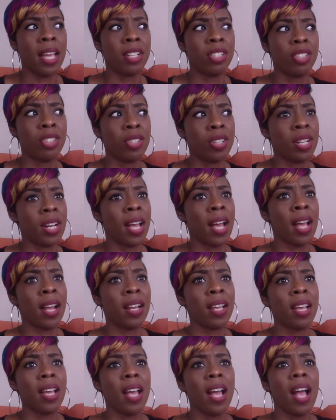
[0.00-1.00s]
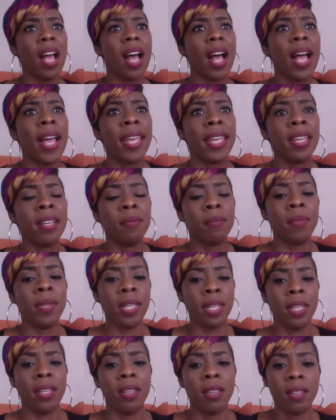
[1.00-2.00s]
ensure that I can
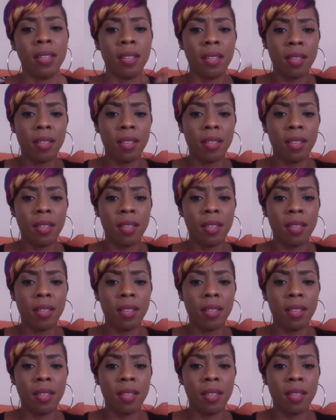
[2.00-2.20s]
be